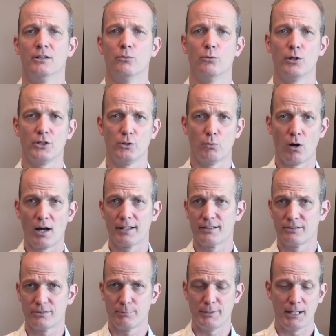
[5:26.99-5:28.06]
What you want
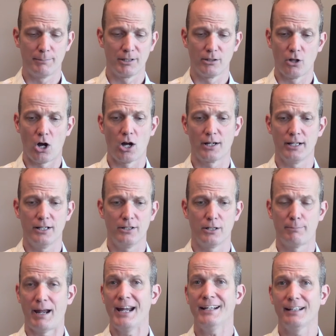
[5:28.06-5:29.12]
is to be able to log into
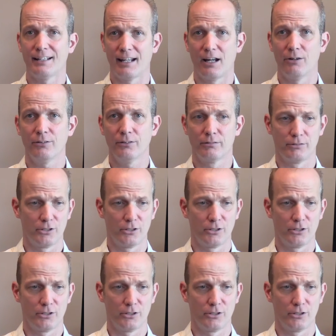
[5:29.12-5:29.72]
your bank account,